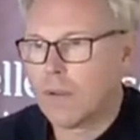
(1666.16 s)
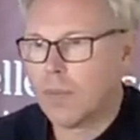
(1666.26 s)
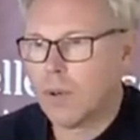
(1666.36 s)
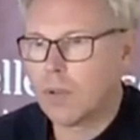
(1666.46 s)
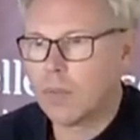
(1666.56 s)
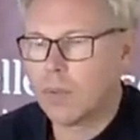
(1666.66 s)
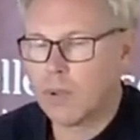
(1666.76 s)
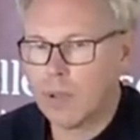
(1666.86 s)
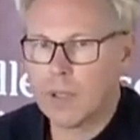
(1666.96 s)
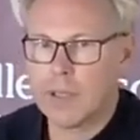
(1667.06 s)
What
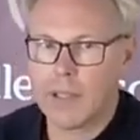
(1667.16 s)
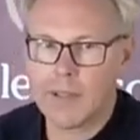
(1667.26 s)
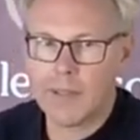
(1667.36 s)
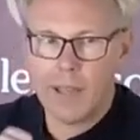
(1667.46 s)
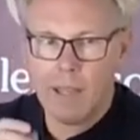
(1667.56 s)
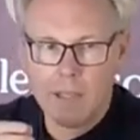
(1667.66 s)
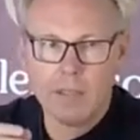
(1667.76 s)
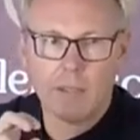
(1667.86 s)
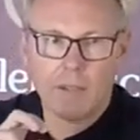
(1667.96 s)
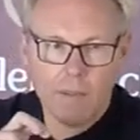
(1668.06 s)
work does that,
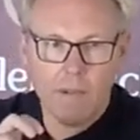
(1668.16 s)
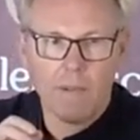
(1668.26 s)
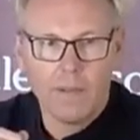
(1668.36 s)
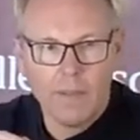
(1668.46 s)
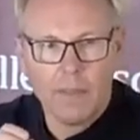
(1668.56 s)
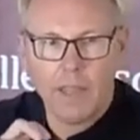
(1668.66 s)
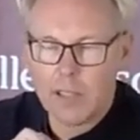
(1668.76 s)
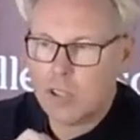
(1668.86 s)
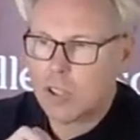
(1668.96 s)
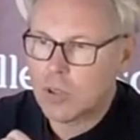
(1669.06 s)

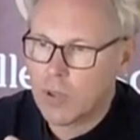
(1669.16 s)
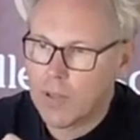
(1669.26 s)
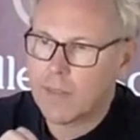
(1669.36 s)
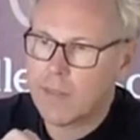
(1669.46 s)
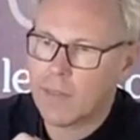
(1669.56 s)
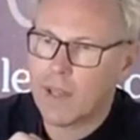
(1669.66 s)
that choice,